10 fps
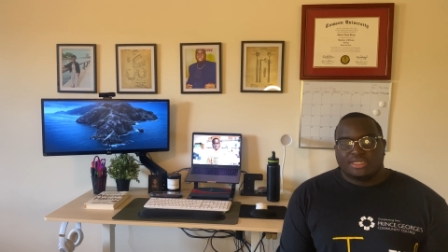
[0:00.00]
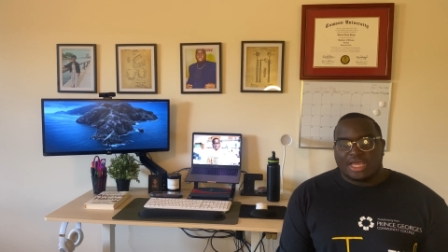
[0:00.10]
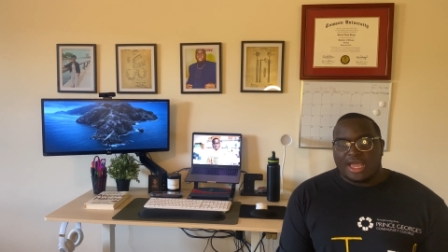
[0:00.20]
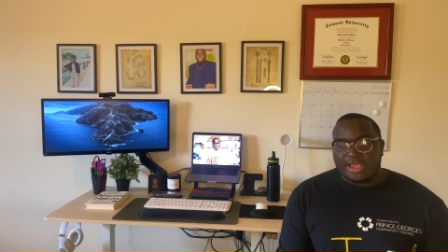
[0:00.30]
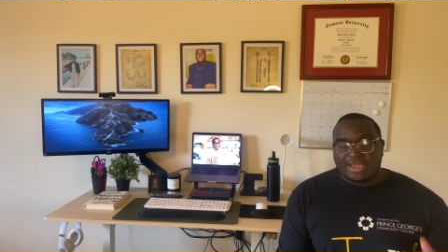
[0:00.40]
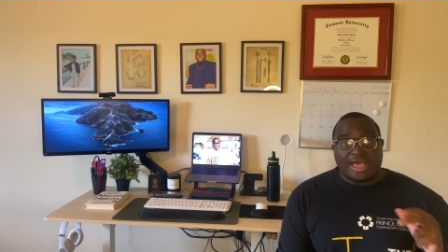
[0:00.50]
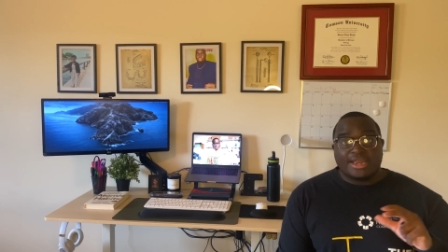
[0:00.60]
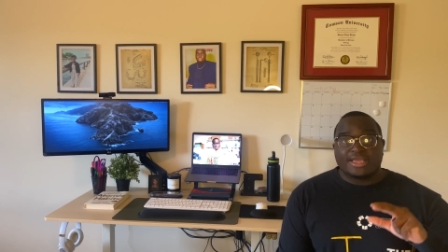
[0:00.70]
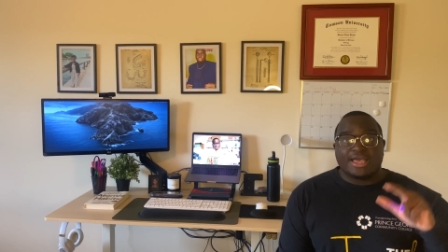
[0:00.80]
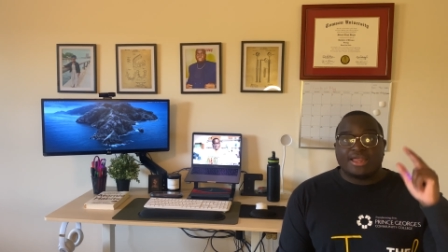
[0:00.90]
I kinda
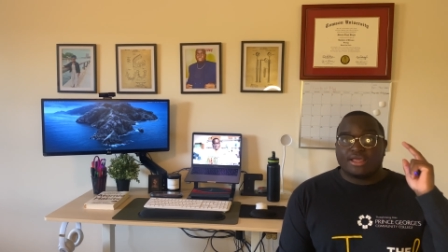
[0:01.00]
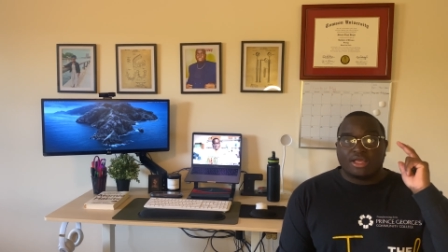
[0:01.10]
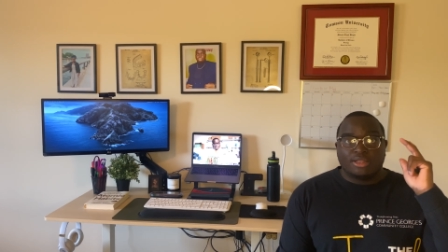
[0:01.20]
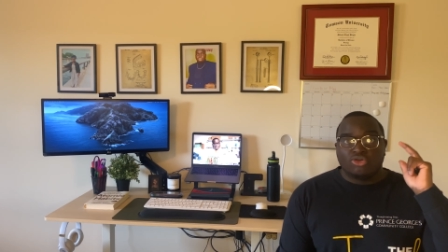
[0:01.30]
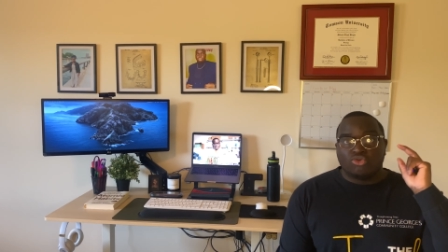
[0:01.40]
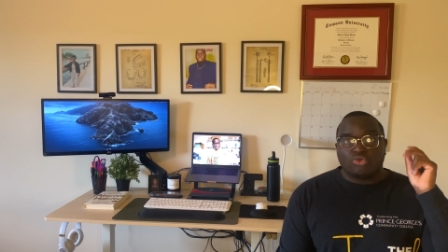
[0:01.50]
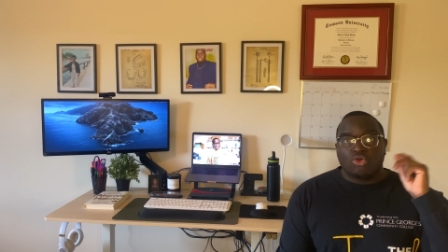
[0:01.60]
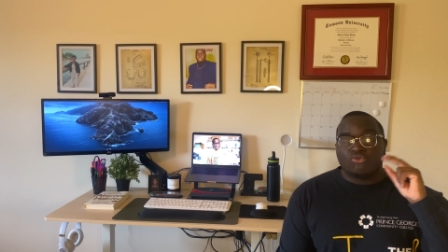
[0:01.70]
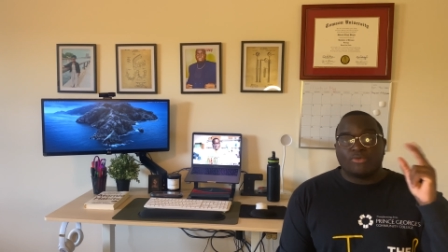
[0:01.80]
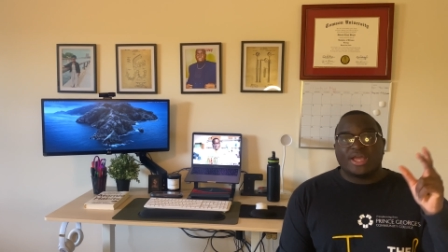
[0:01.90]
got a little
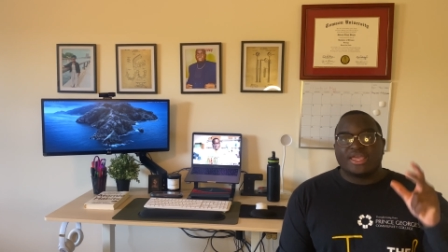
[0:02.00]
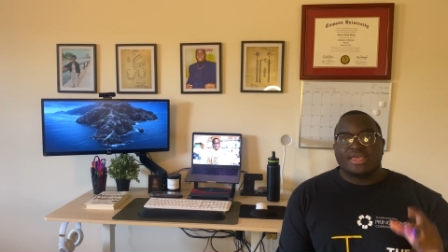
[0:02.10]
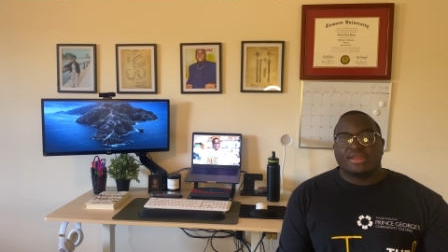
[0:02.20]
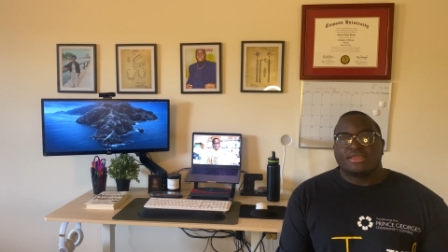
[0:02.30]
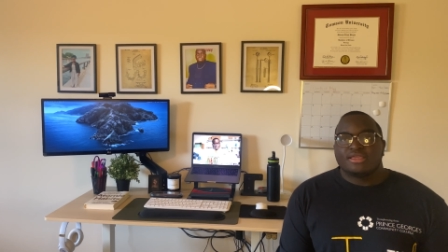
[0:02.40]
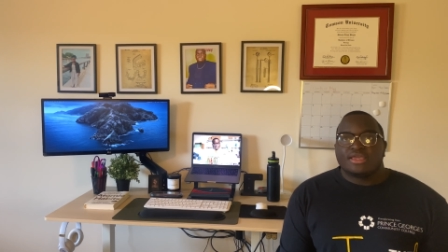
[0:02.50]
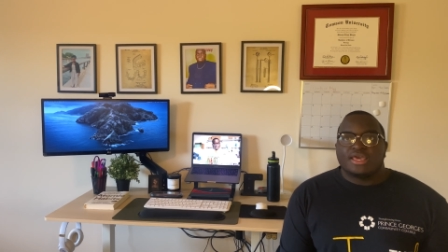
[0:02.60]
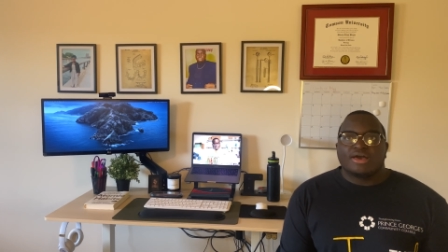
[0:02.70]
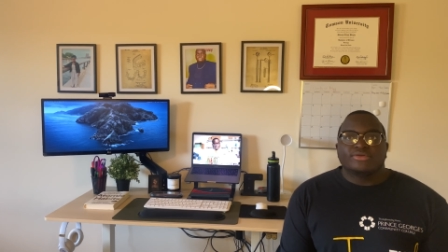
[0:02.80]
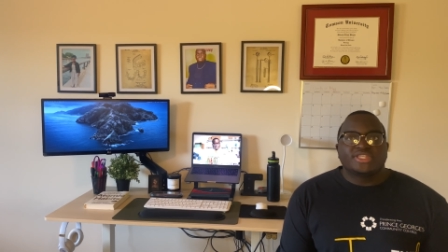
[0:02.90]
over my head and
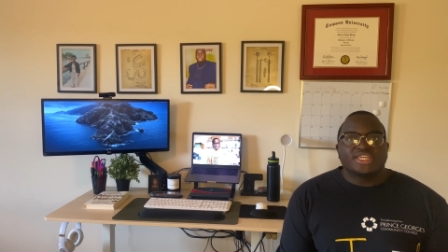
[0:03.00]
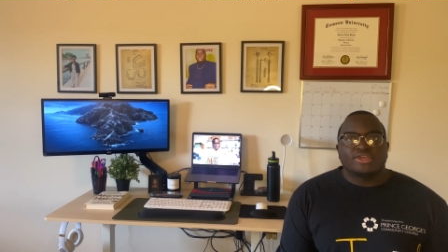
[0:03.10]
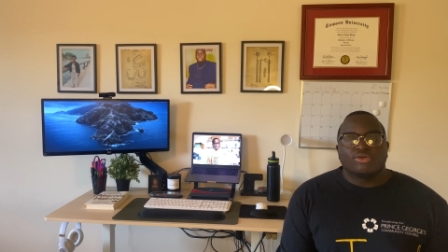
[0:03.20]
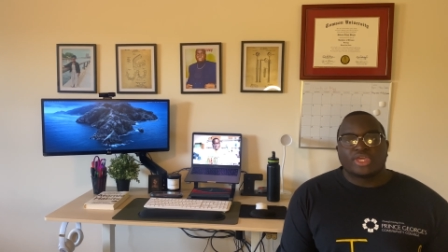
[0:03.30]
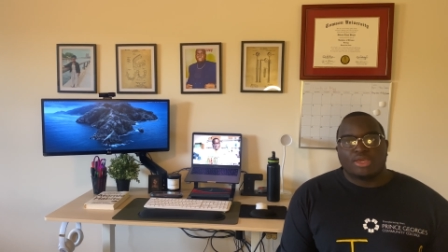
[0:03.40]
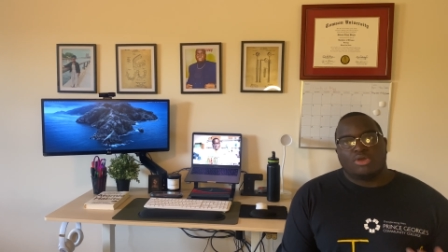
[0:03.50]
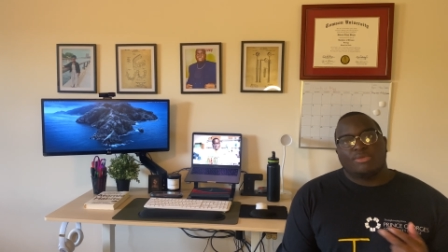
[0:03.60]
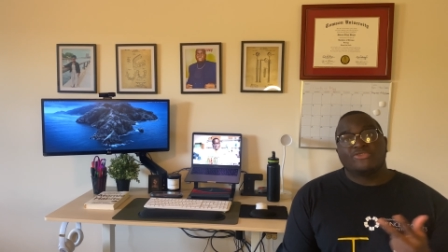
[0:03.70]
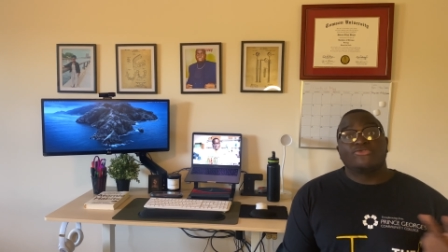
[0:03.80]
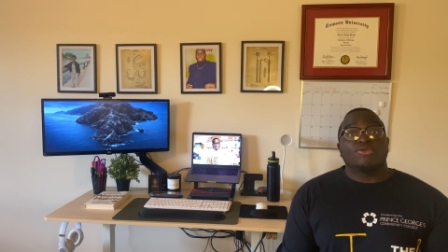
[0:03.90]
I was thinking, okay, well, I'm
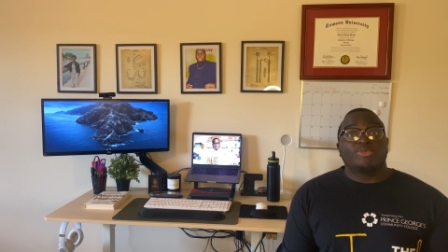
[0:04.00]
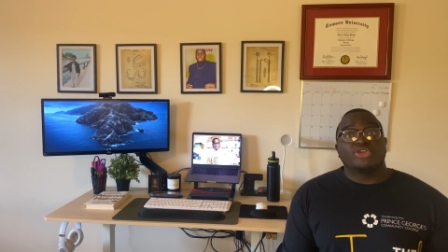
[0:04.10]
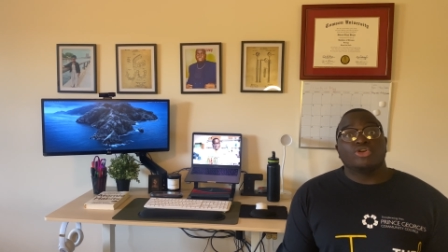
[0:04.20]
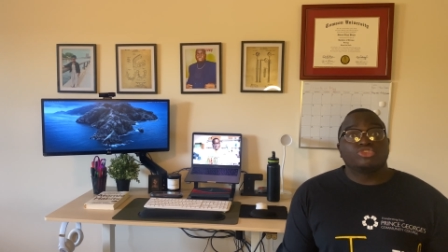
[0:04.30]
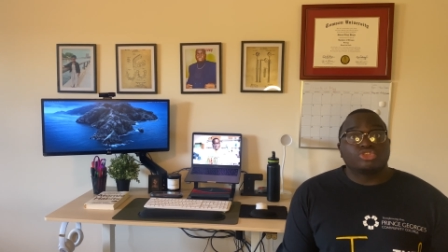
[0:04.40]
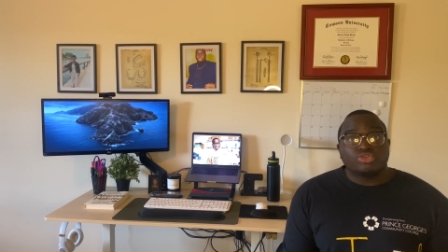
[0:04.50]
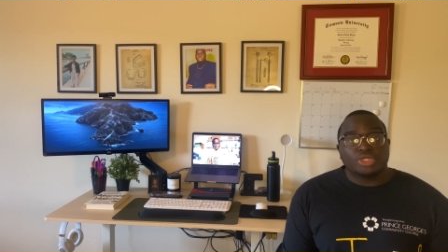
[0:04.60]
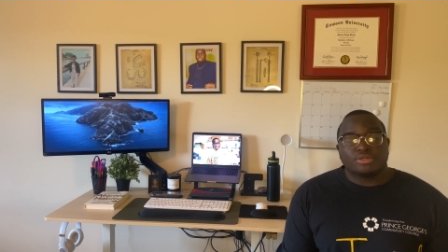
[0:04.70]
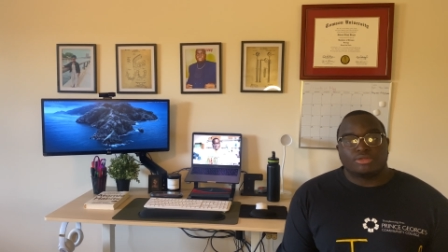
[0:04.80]
a four point oh student.